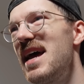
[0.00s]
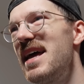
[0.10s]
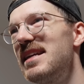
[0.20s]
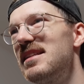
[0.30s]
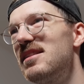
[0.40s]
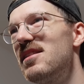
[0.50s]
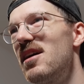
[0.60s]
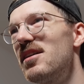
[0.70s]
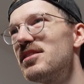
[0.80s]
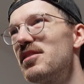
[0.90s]
And it
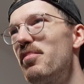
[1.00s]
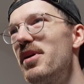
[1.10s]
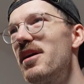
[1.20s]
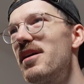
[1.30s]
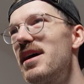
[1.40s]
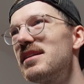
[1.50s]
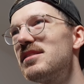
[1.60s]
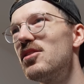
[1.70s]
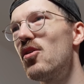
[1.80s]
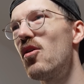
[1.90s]
does appear
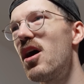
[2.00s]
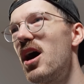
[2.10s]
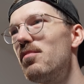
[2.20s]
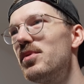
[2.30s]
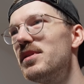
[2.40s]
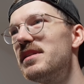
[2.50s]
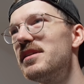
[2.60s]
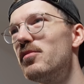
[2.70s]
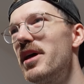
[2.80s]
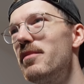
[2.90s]
as though up
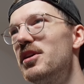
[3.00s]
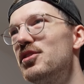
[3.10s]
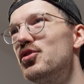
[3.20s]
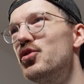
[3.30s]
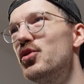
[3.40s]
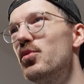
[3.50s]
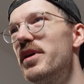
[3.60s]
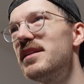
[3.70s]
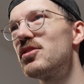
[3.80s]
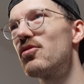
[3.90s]
until maybe two
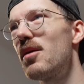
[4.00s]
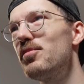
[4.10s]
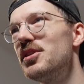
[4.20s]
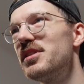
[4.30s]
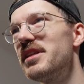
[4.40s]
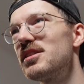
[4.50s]
interruptions,